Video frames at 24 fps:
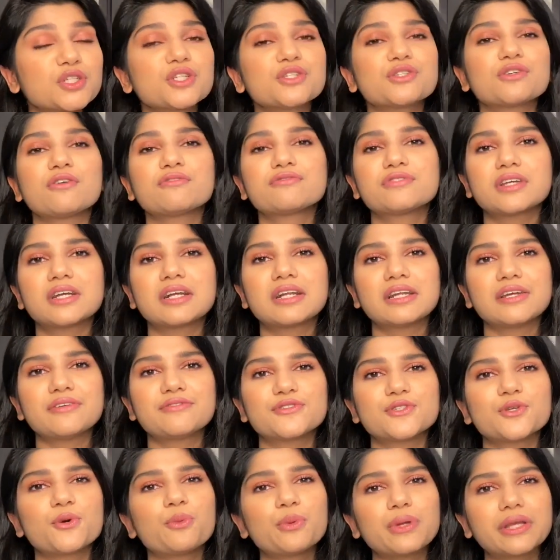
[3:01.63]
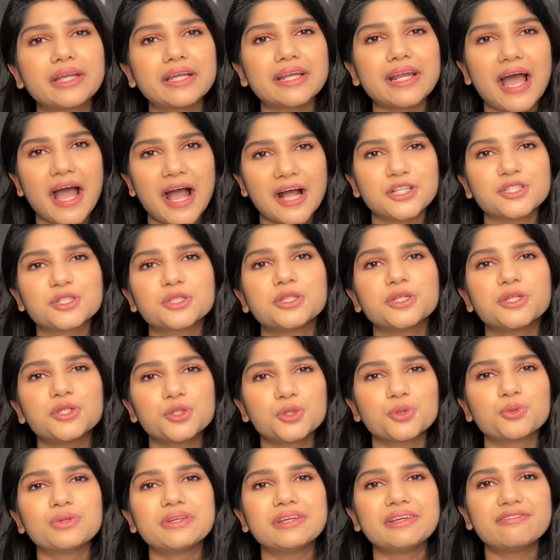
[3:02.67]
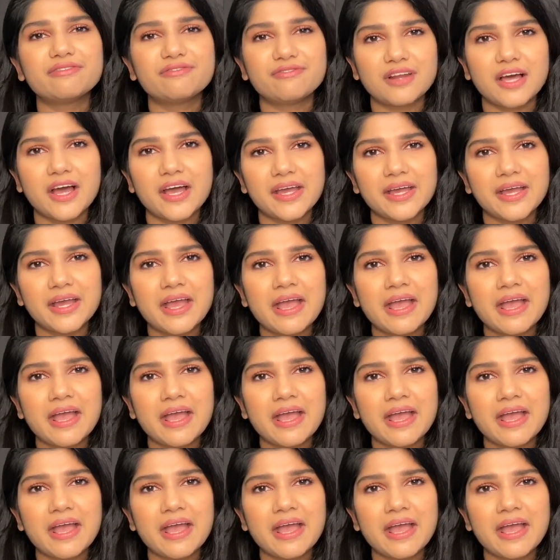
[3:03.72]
us off the cliff so we can actually truly fly.